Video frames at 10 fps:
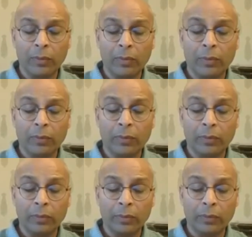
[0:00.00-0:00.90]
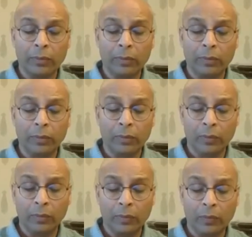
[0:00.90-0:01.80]

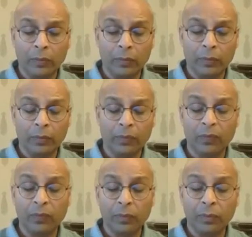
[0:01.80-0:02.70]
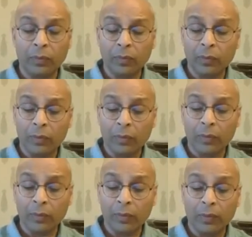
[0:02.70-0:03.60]

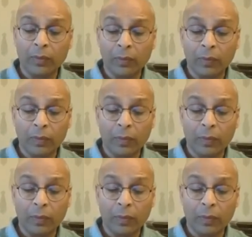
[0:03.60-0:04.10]
(not speaking)